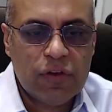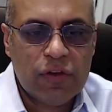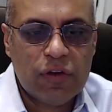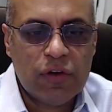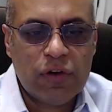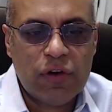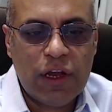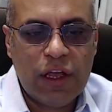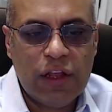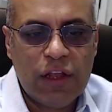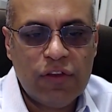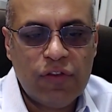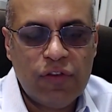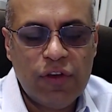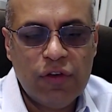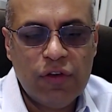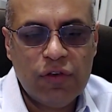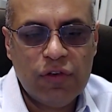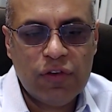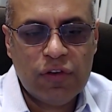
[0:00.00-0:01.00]
So
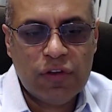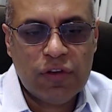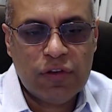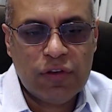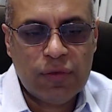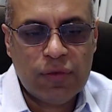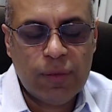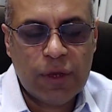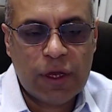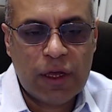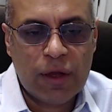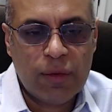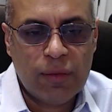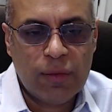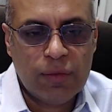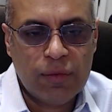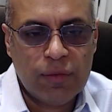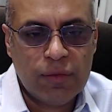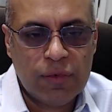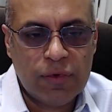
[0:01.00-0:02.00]
transfusions
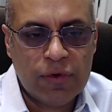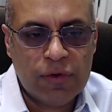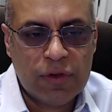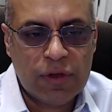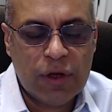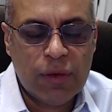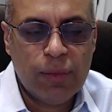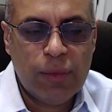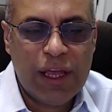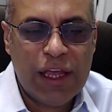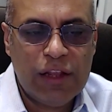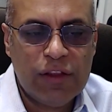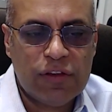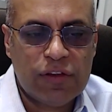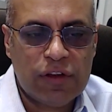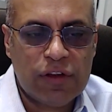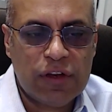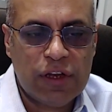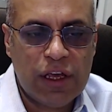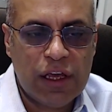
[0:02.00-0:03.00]
becomes a
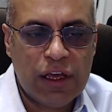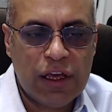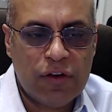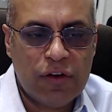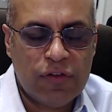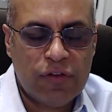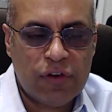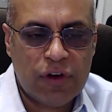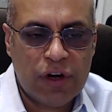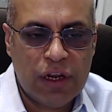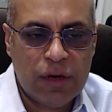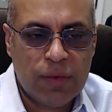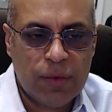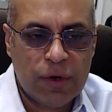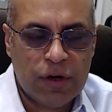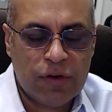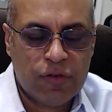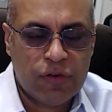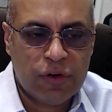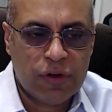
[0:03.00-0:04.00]
mainstay of
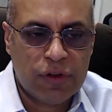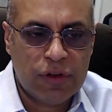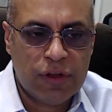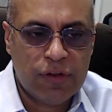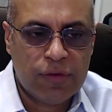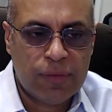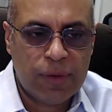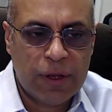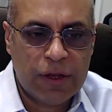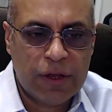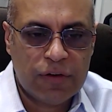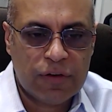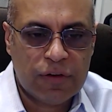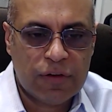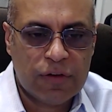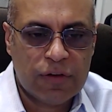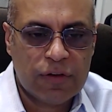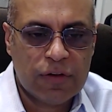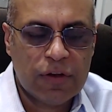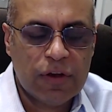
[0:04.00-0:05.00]
treatment for these
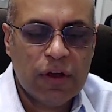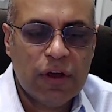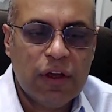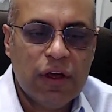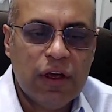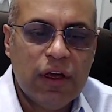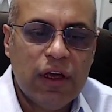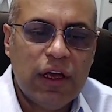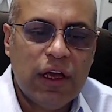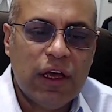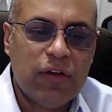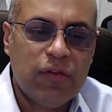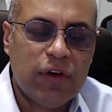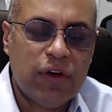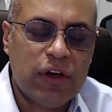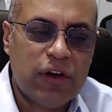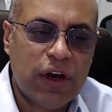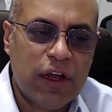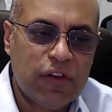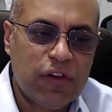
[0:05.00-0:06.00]
patients. And
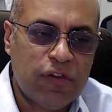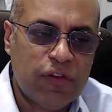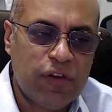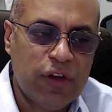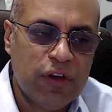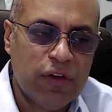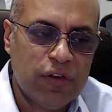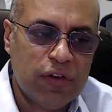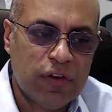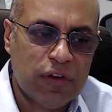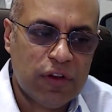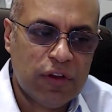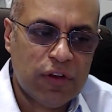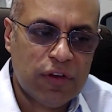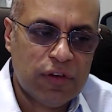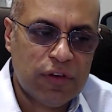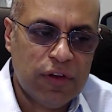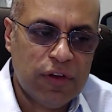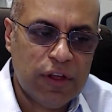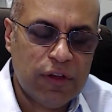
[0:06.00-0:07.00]
with
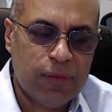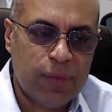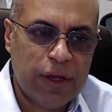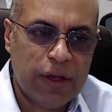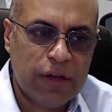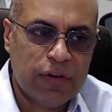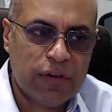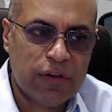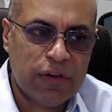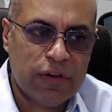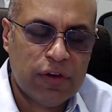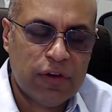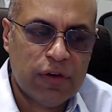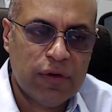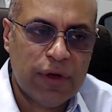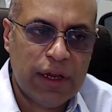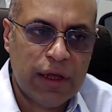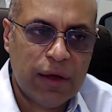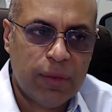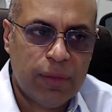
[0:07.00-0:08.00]
transfusions, these patients
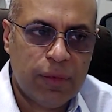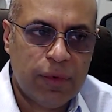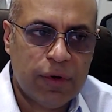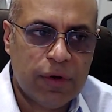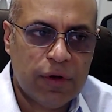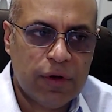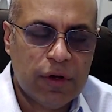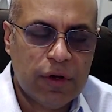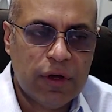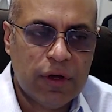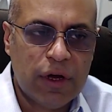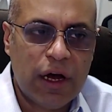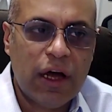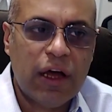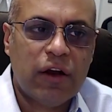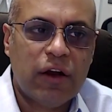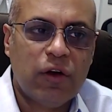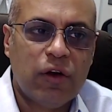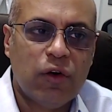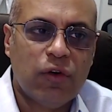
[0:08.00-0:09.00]
develop
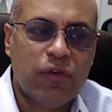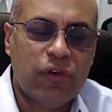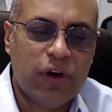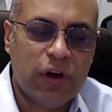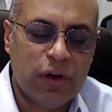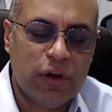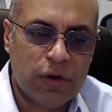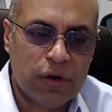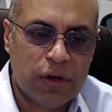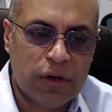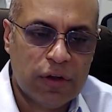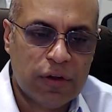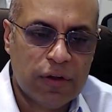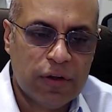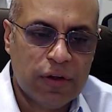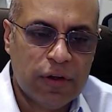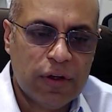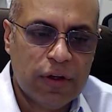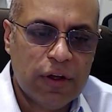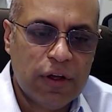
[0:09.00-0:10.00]
iron overload.
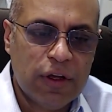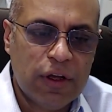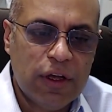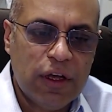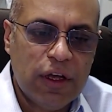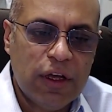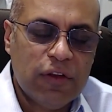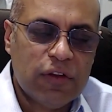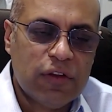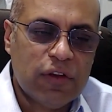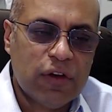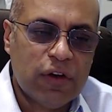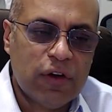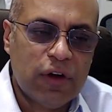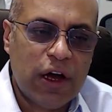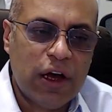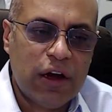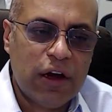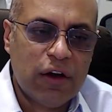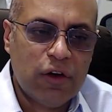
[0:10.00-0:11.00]
So
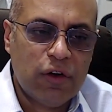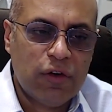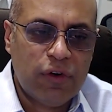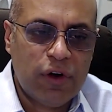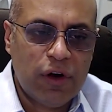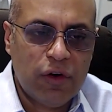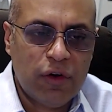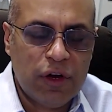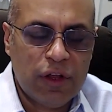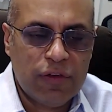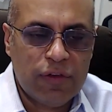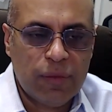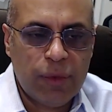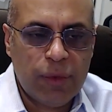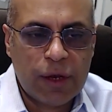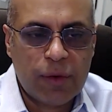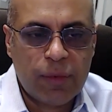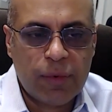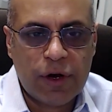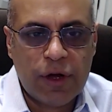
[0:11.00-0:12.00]
iron overload is a
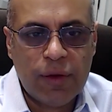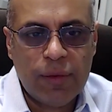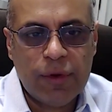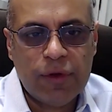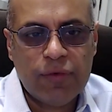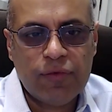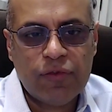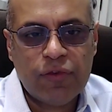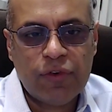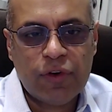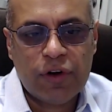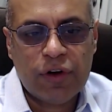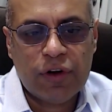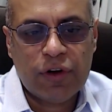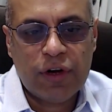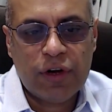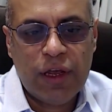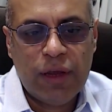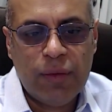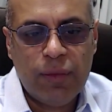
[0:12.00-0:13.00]
big problem
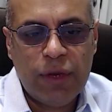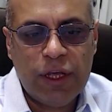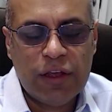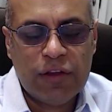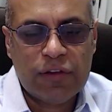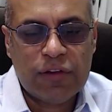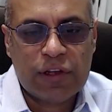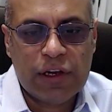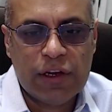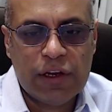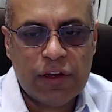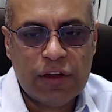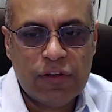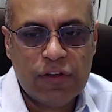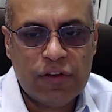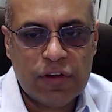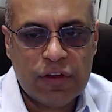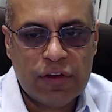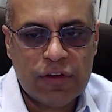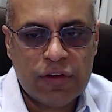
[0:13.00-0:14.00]
for MDS
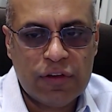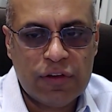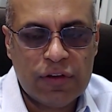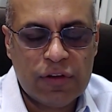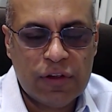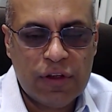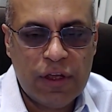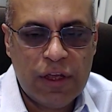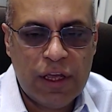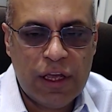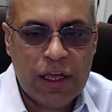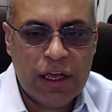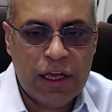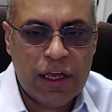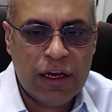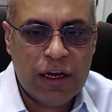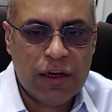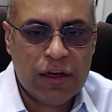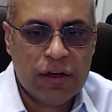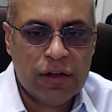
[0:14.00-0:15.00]
clinicians.
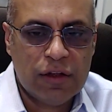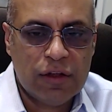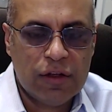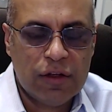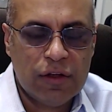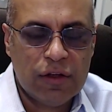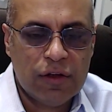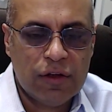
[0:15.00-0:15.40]
And